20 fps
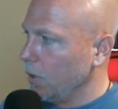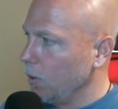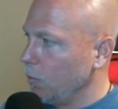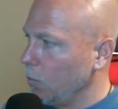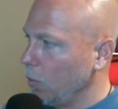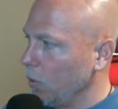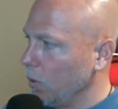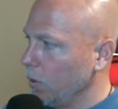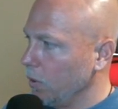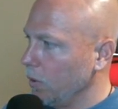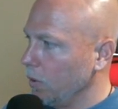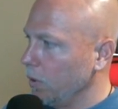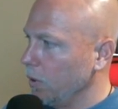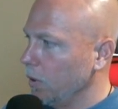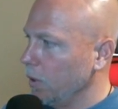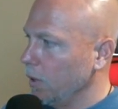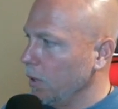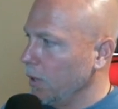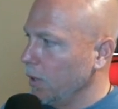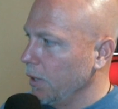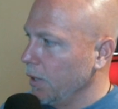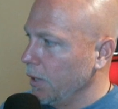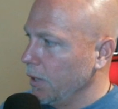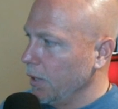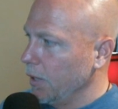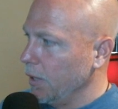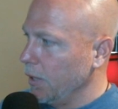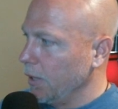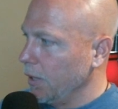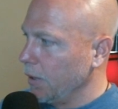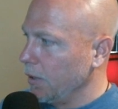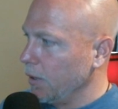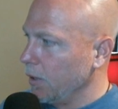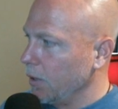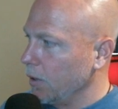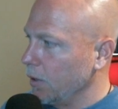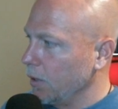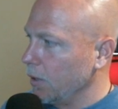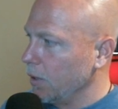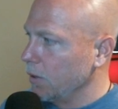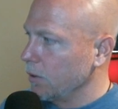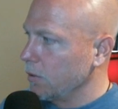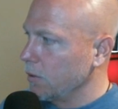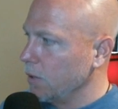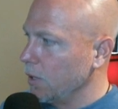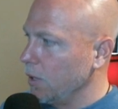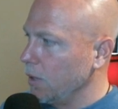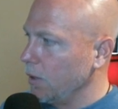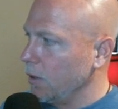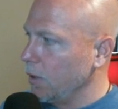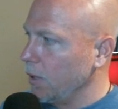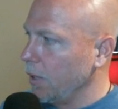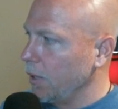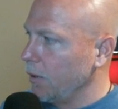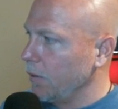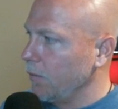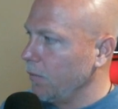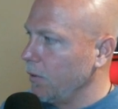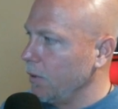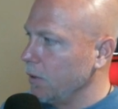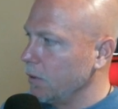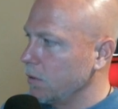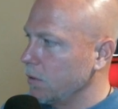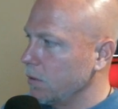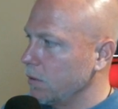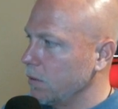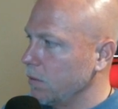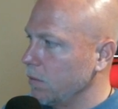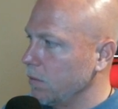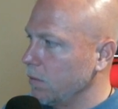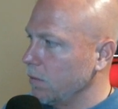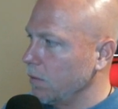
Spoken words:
important. And I think you're going to see a lot of this